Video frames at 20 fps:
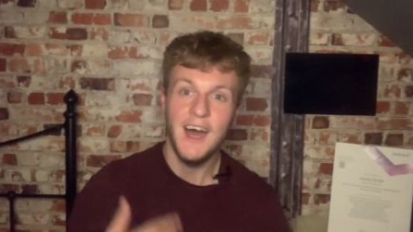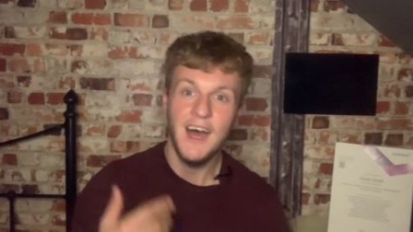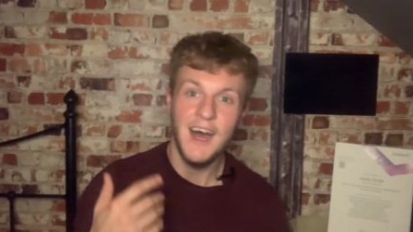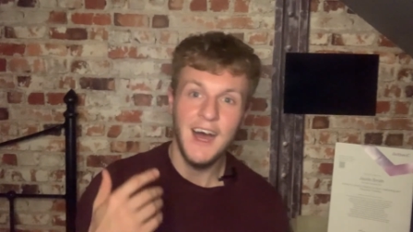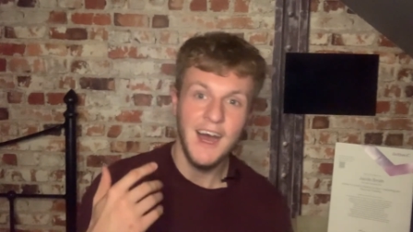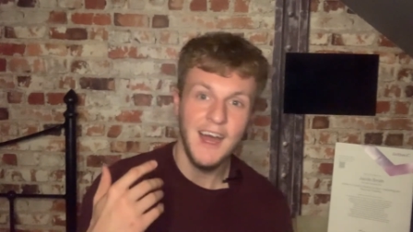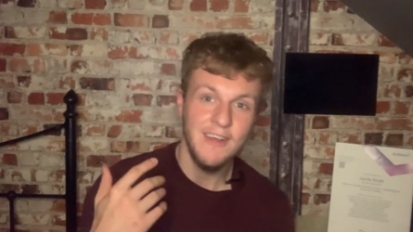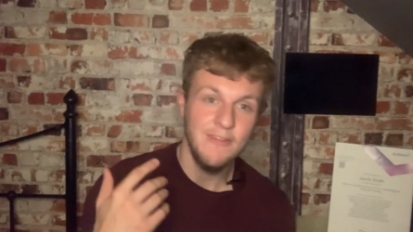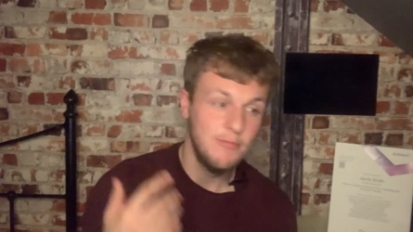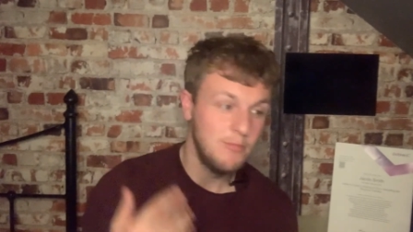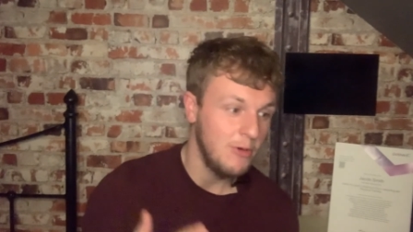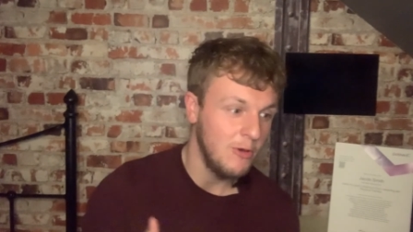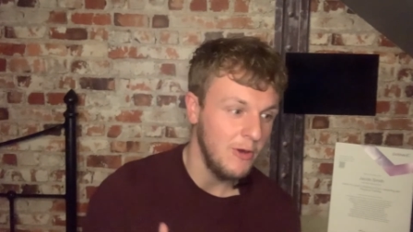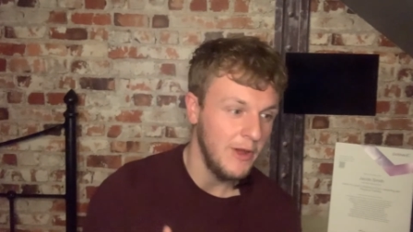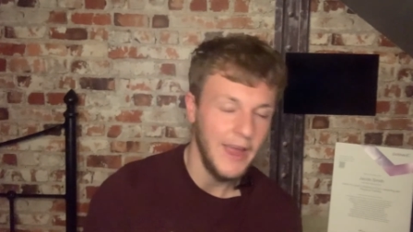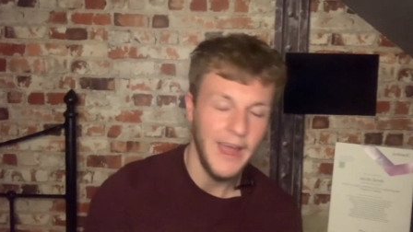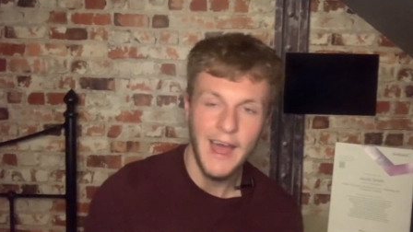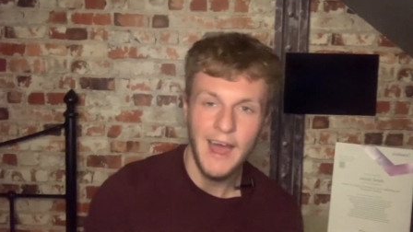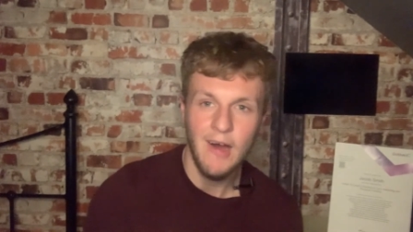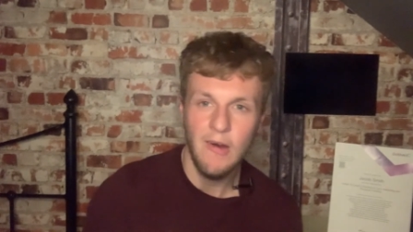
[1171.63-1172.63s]
I've put
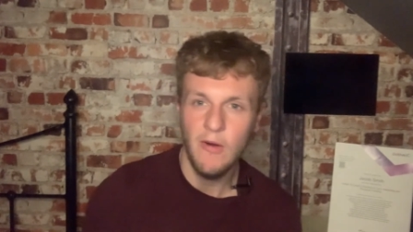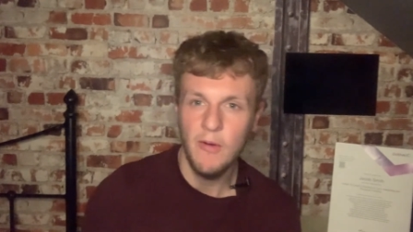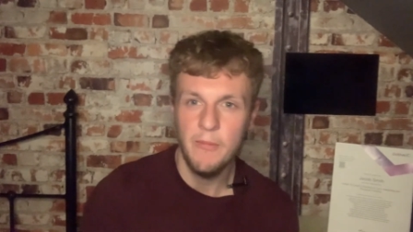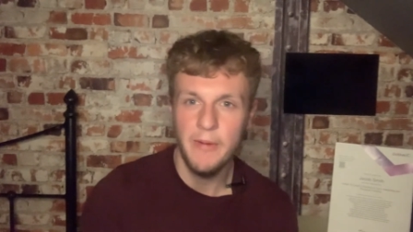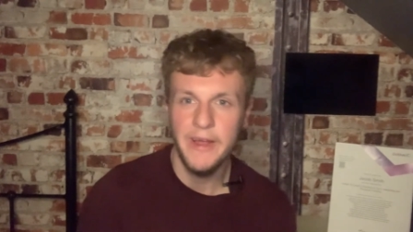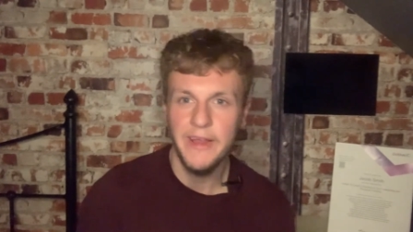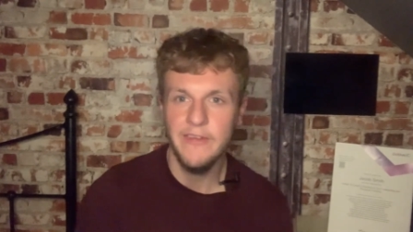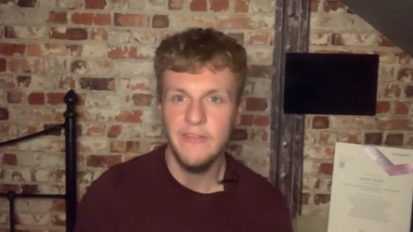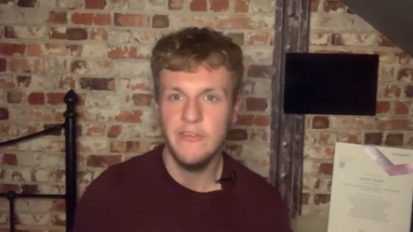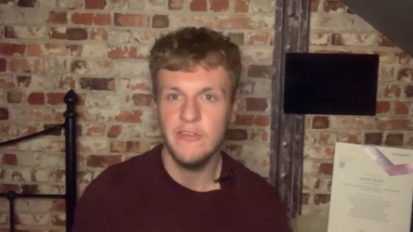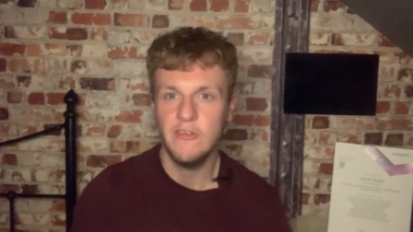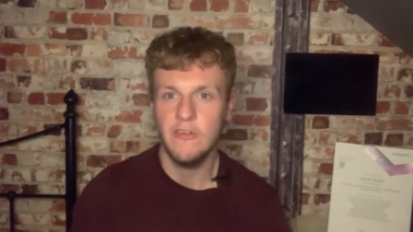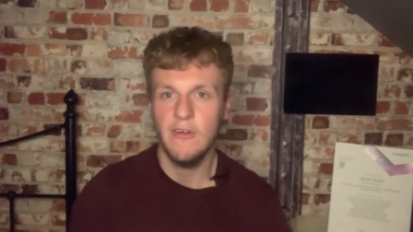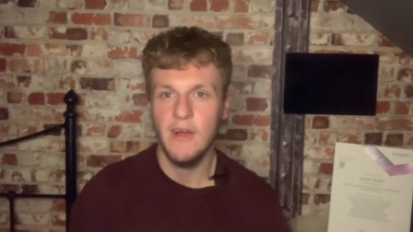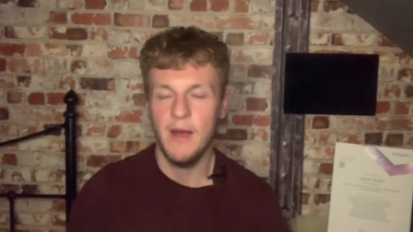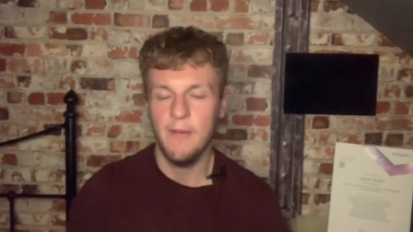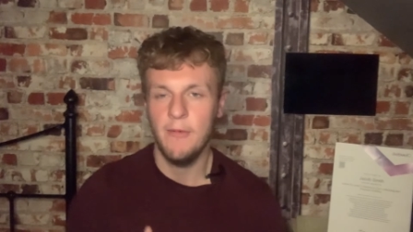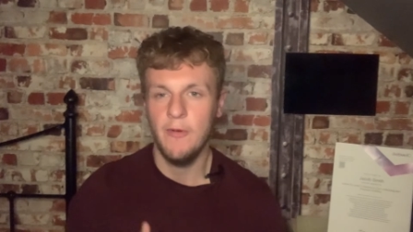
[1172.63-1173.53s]
it out on my Instagram,